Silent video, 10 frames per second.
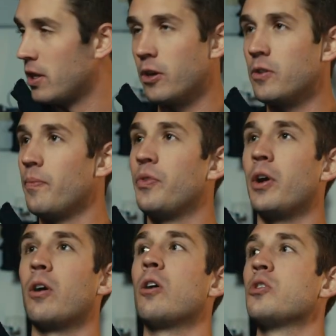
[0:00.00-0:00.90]
There
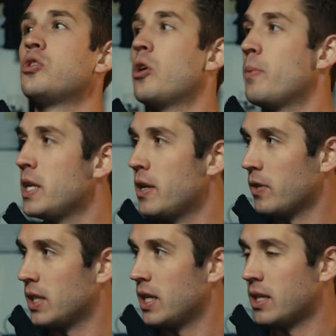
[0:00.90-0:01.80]
are so many
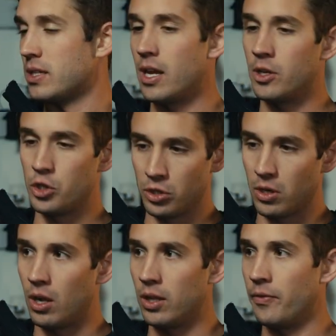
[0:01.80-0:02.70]
different things, and sure,
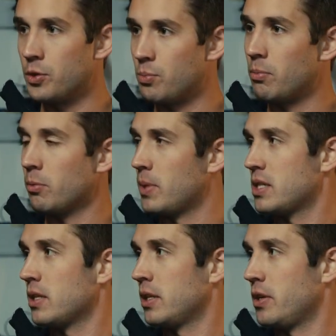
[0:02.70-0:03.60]
all of those people may
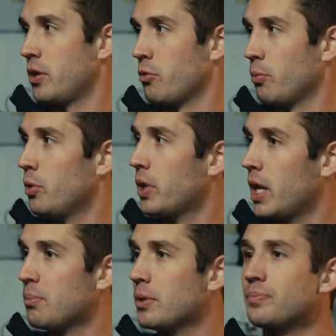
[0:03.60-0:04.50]
still need to go through boot
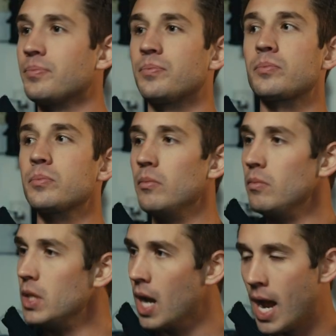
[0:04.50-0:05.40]
camp,
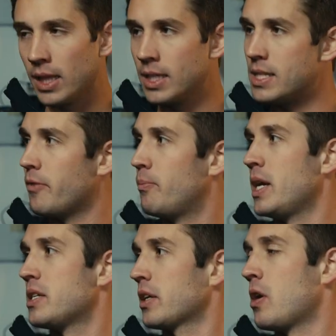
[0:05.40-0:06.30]
at least have
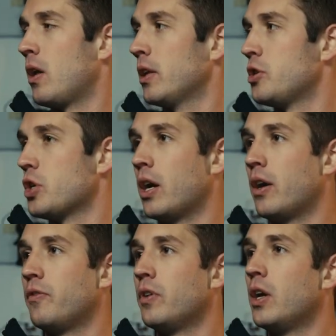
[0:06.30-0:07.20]
basic knowledge
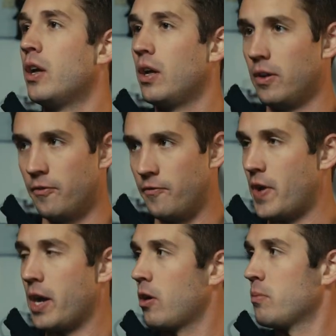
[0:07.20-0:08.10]
of
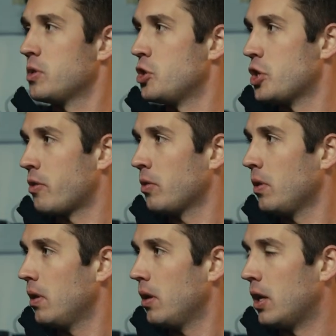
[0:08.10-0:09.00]
firearms in general.